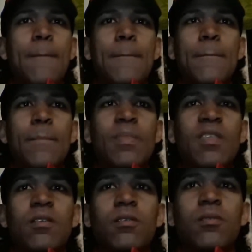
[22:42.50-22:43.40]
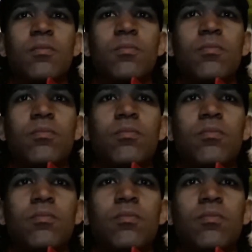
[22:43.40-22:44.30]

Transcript: [no speech]